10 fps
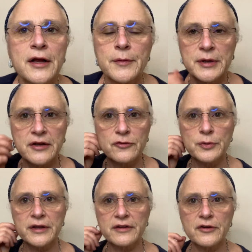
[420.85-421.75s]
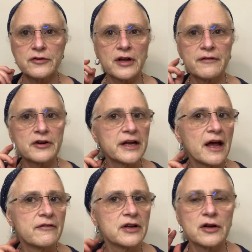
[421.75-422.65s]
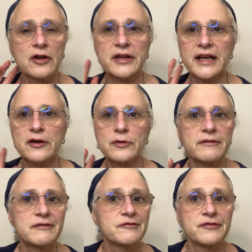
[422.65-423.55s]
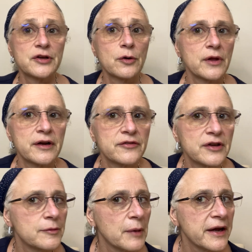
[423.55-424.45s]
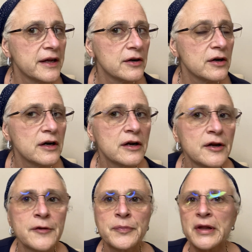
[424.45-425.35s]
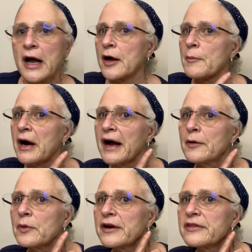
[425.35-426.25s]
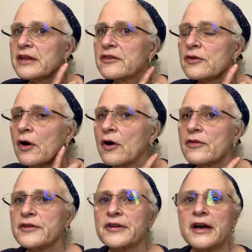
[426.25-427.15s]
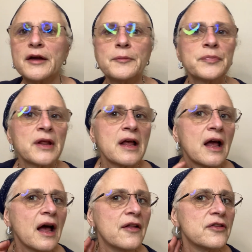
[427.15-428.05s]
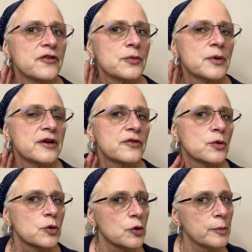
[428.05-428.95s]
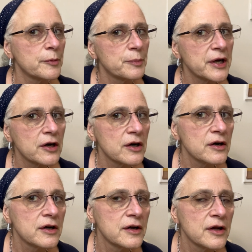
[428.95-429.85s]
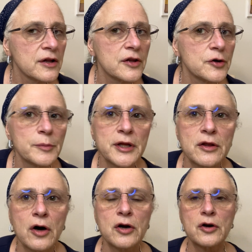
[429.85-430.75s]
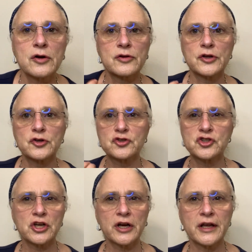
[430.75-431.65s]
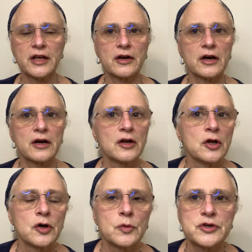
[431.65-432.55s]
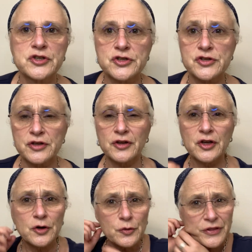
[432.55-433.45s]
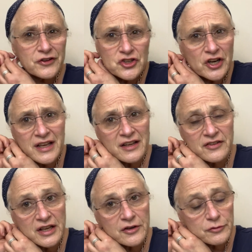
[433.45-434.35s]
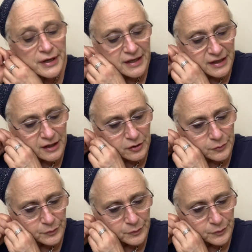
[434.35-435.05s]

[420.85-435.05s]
because really they're not very heavy at all. Like I don't even feel that it's in my ear. I wear these all the time, and this one is a little bit bigger, a little bit longer, a little chunkier, which is, you know, the chunky is in right now,